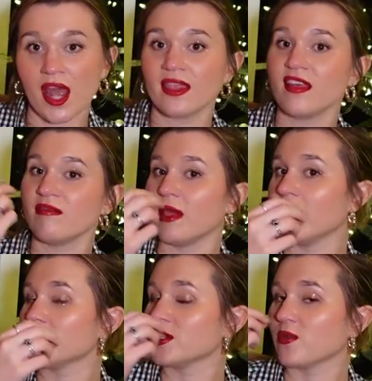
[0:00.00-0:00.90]
and they've made
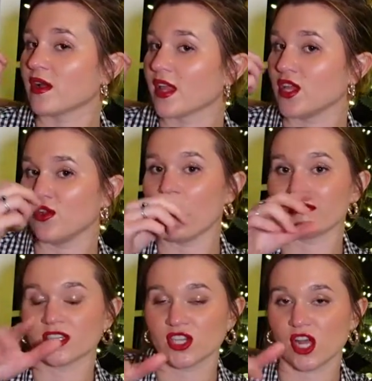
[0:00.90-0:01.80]
them to where like you don't
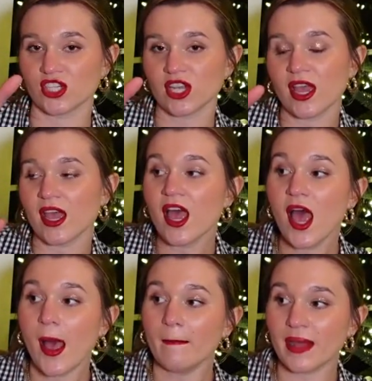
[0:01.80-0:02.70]
have to touch it.
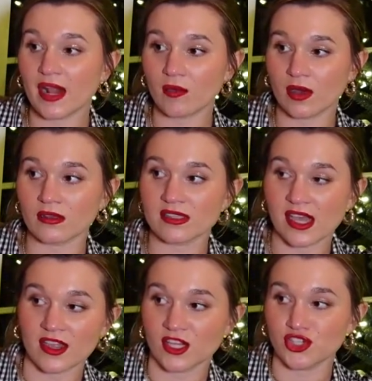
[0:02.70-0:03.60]
But I will
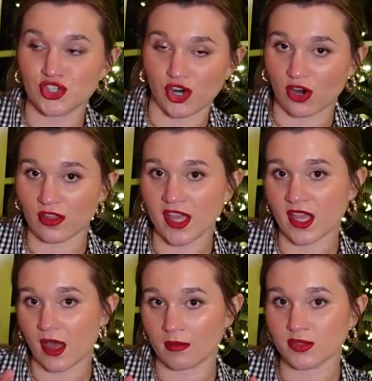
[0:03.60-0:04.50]
say the jar
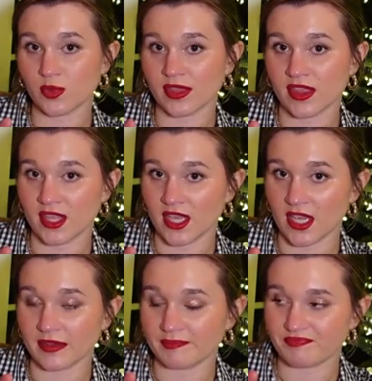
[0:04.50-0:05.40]
that comes with
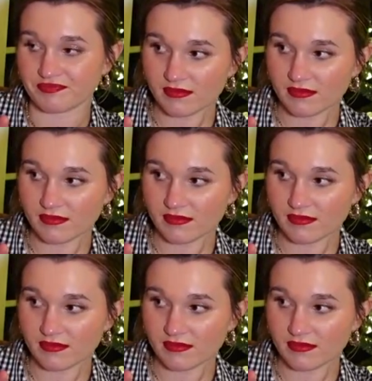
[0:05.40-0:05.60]
the